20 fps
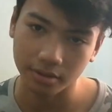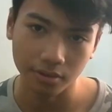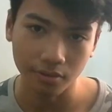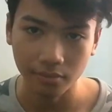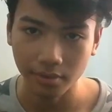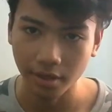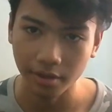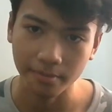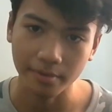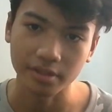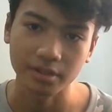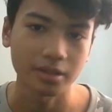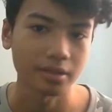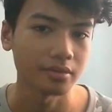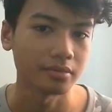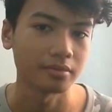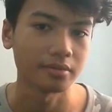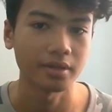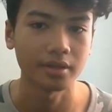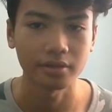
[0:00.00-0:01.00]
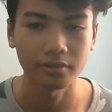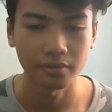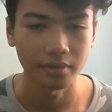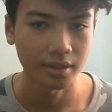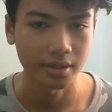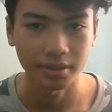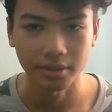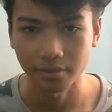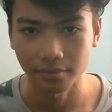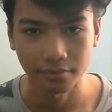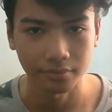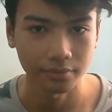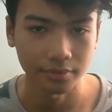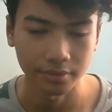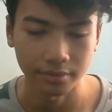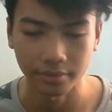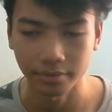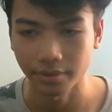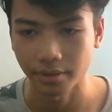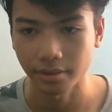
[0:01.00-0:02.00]
don't like my channel, then you guys don't
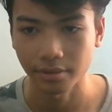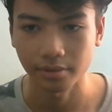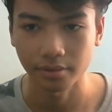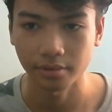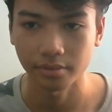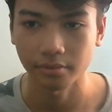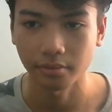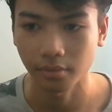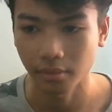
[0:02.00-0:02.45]
really need to